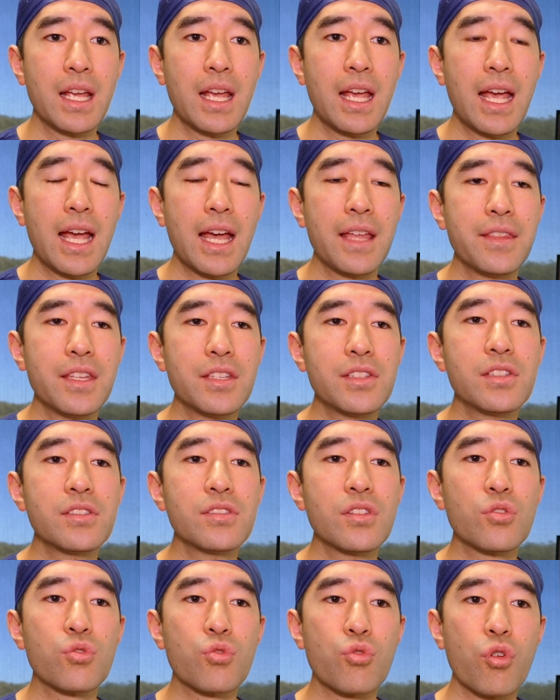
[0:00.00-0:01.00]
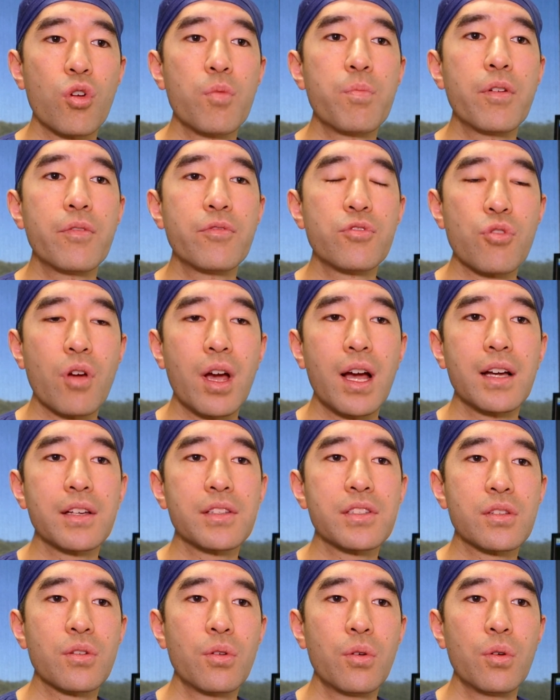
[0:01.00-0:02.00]
And this is a group of
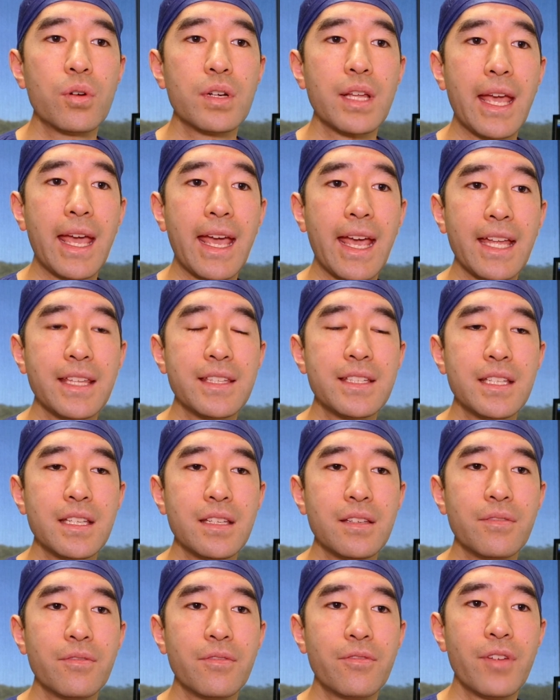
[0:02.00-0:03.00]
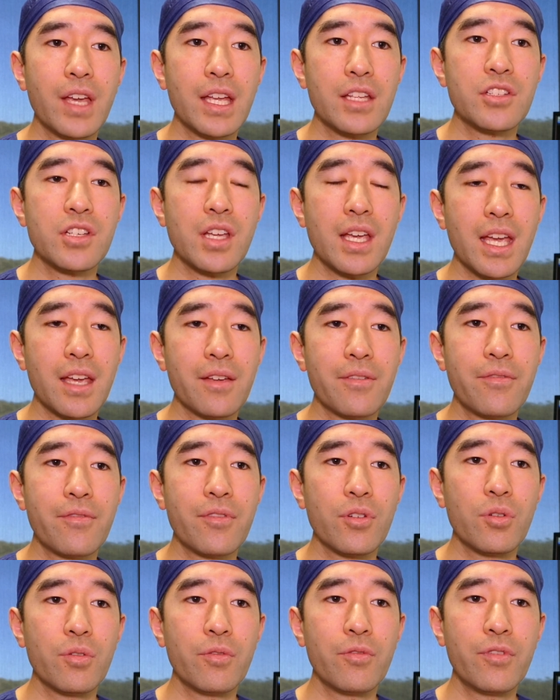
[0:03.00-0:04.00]
drugs called anti-VEGF
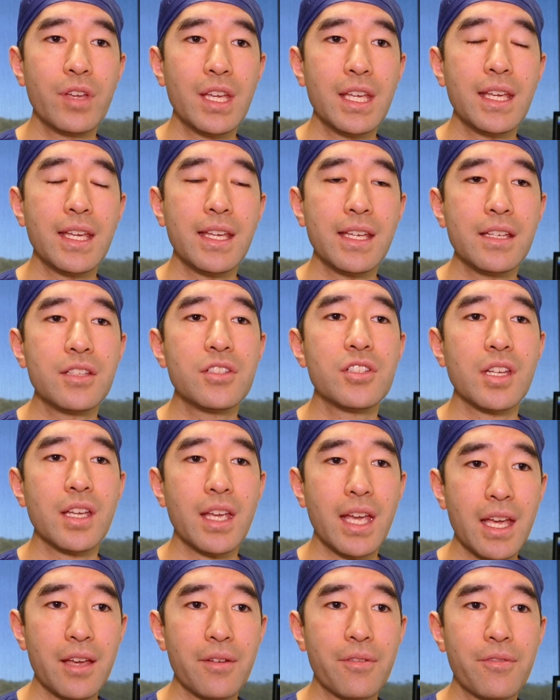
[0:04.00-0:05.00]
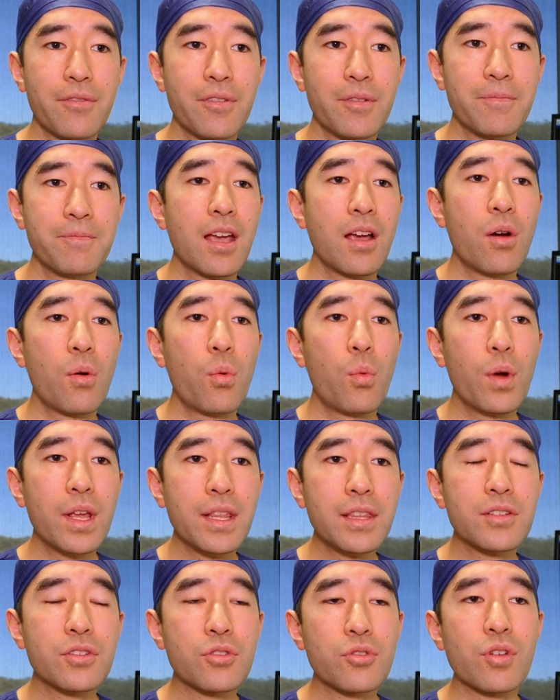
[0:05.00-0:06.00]
or VEGF.
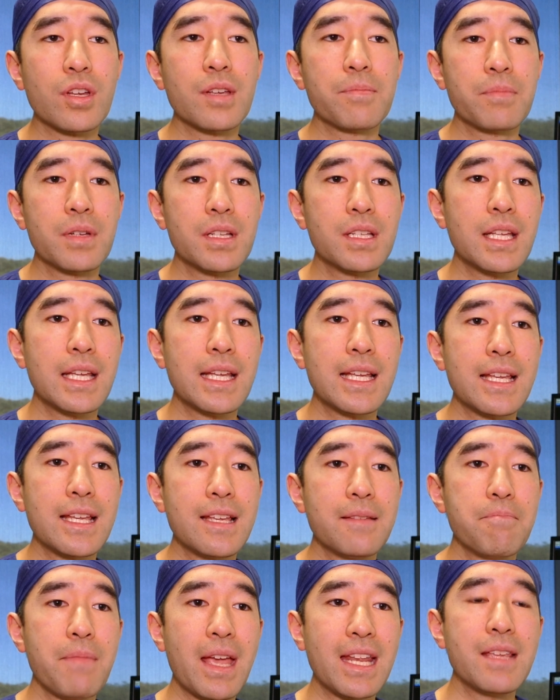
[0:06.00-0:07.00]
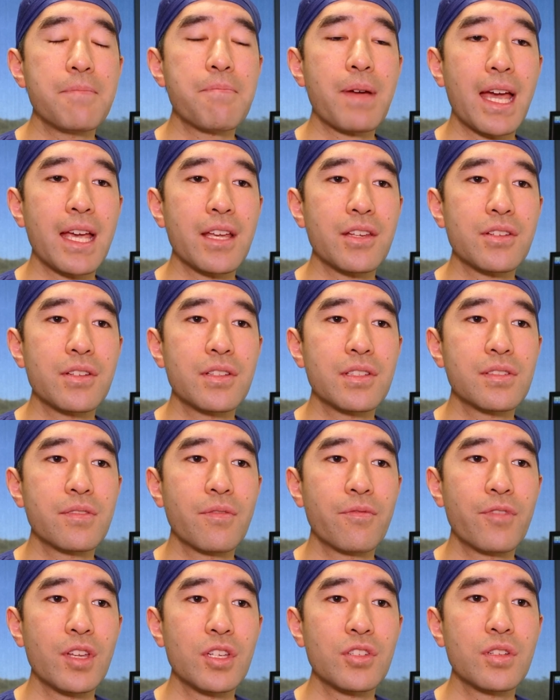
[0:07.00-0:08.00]
With treatment, in many patients,
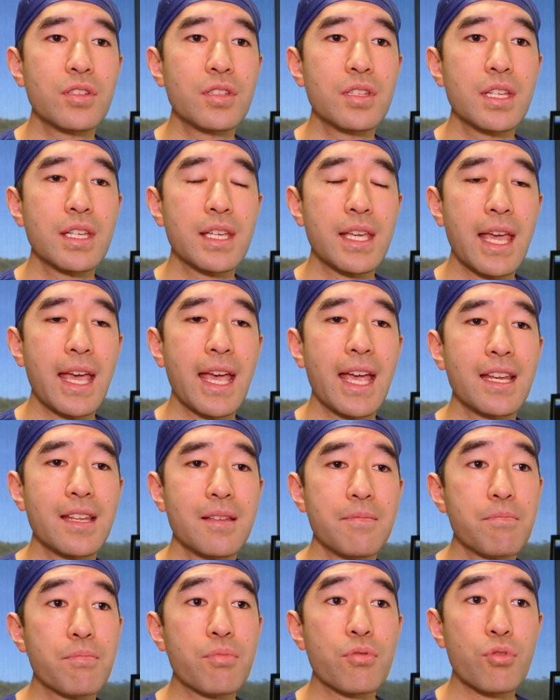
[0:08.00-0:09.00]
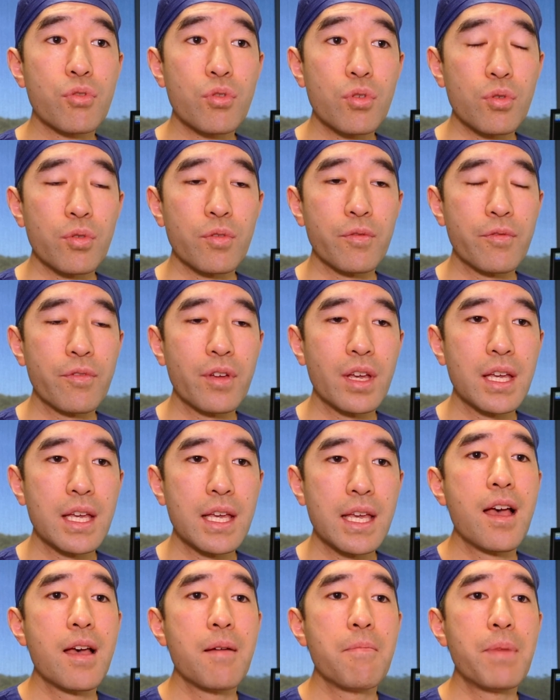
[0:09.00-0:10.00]
vision can improve.
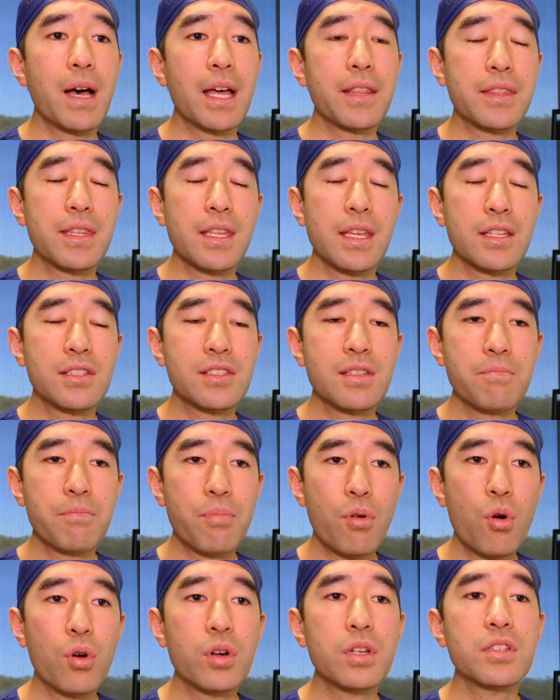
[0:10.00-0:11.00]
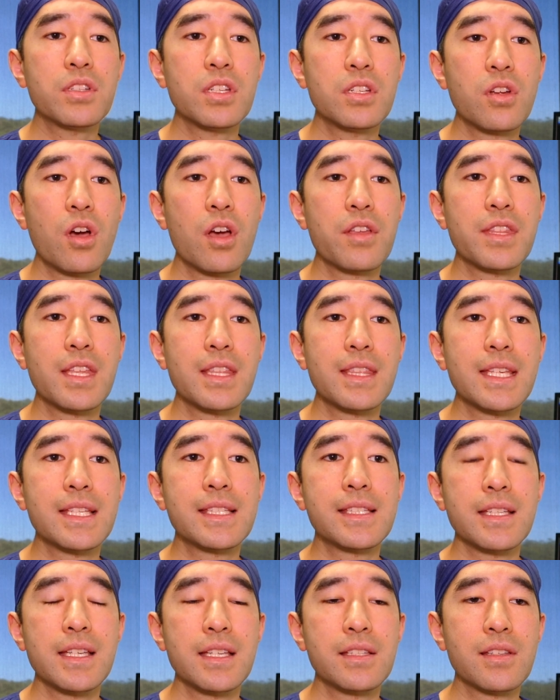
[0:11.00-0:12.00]
But it's important to note that
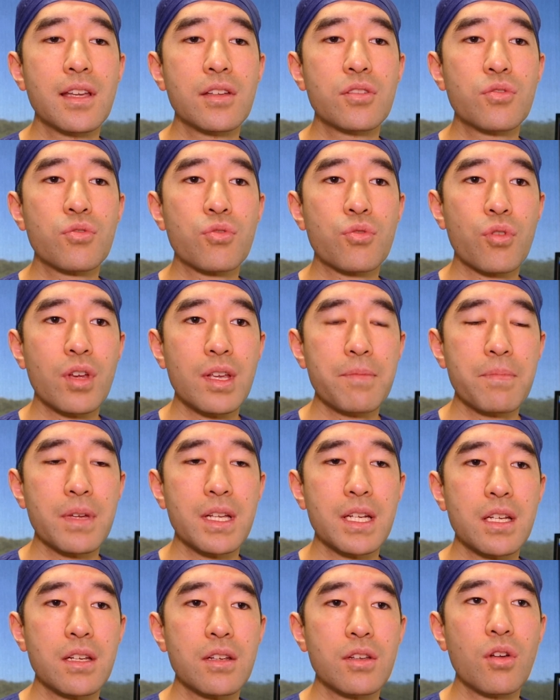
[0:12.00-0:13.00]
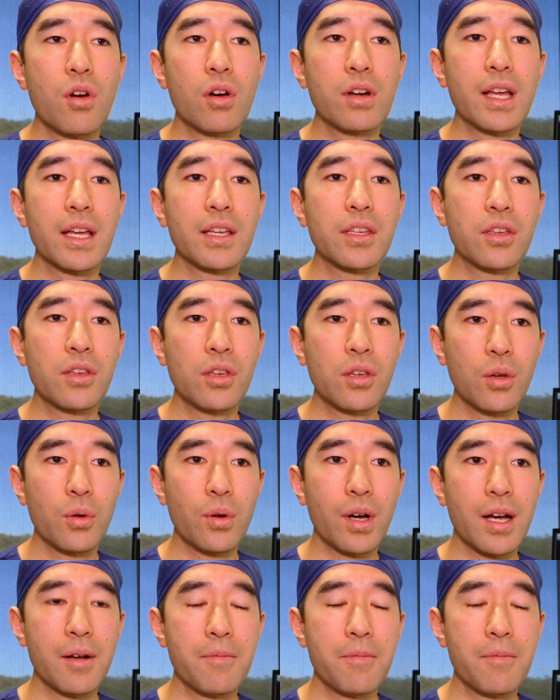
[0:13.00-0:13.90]
this is a treatment, not a cure.